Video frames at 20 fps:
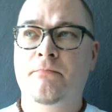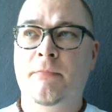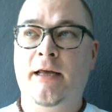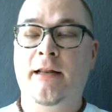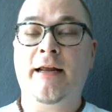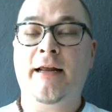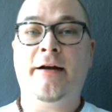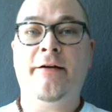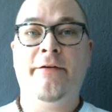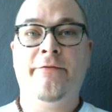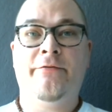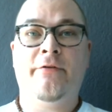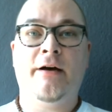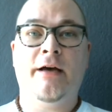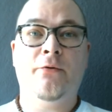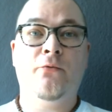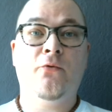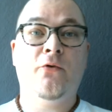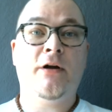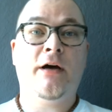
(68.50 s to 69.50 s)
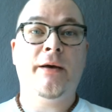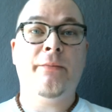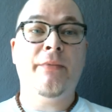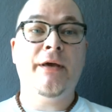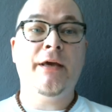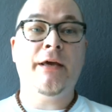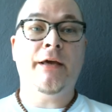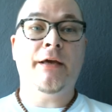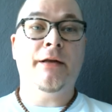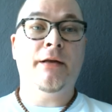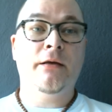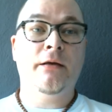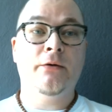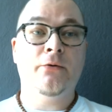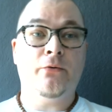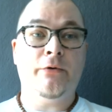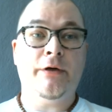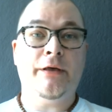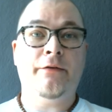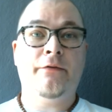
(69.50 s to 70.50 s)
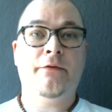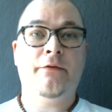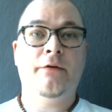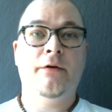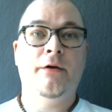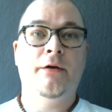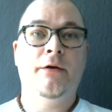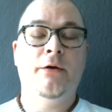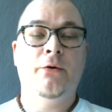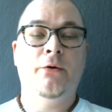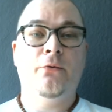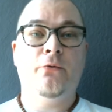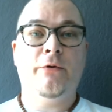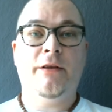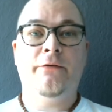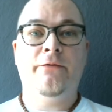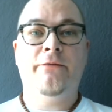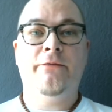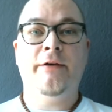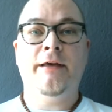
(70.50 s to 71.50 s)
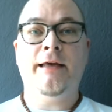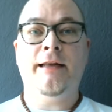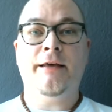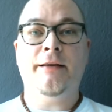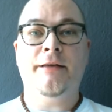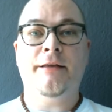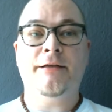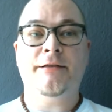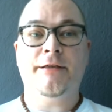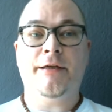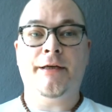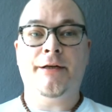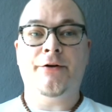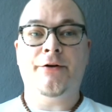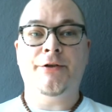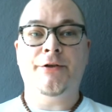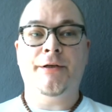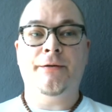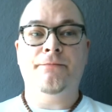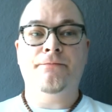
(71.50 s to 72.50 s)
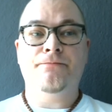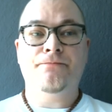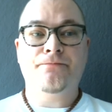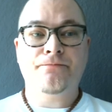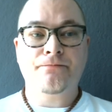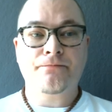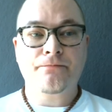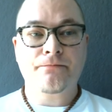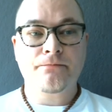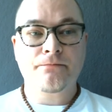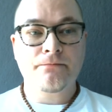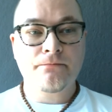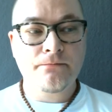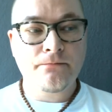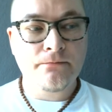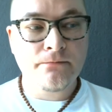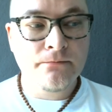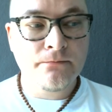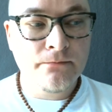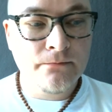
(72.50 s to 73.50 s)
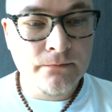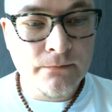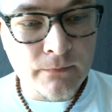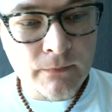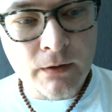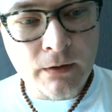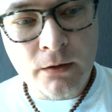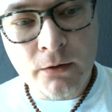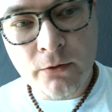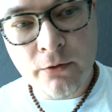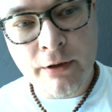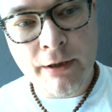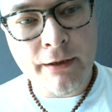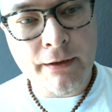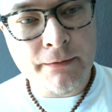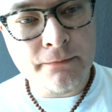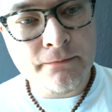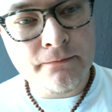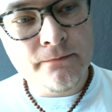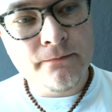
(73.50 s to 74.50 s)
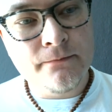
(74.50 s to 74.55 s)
clarifying what I mean with feeling this energy. Okay.